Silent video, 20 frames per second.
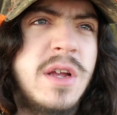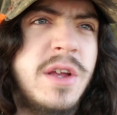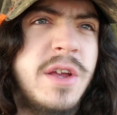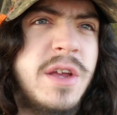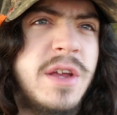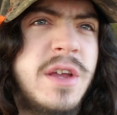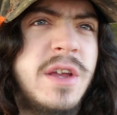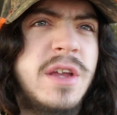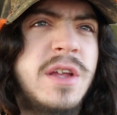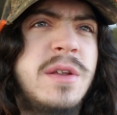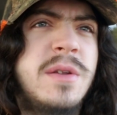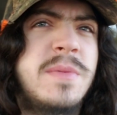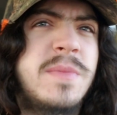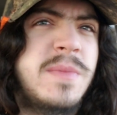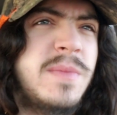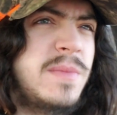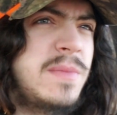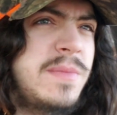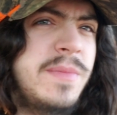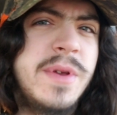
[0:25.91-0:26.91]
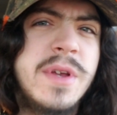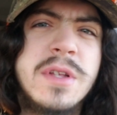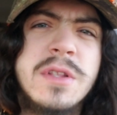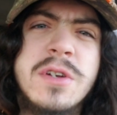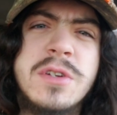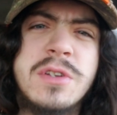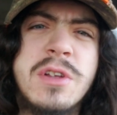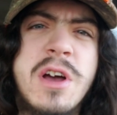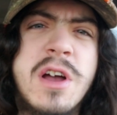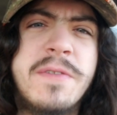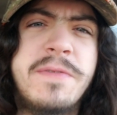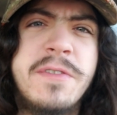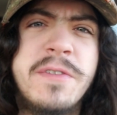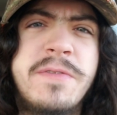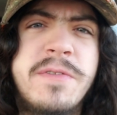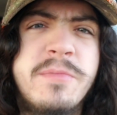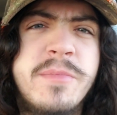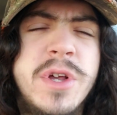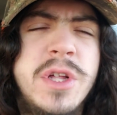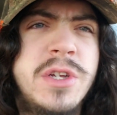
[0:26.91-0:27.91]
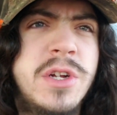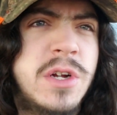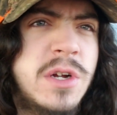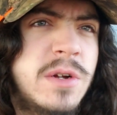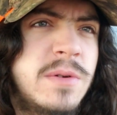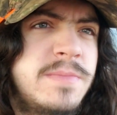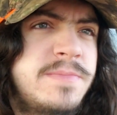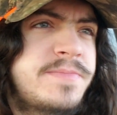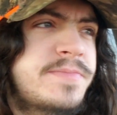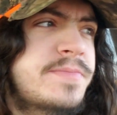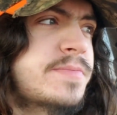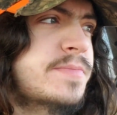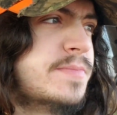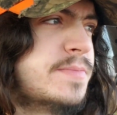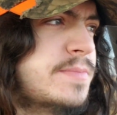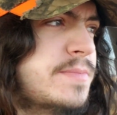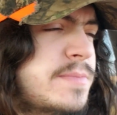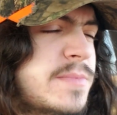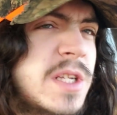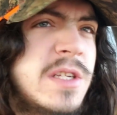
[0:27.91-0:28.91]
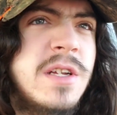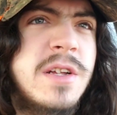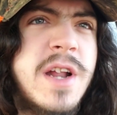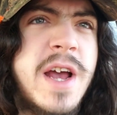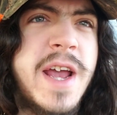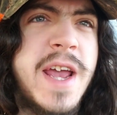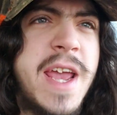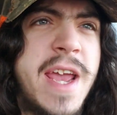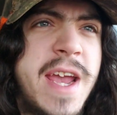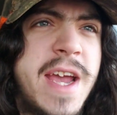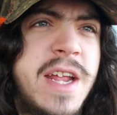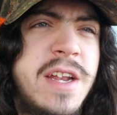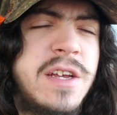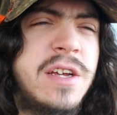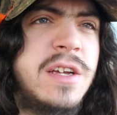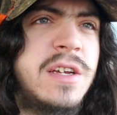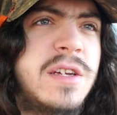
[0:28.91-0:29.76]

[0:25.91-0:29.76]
and it looked awfully familiar. And I had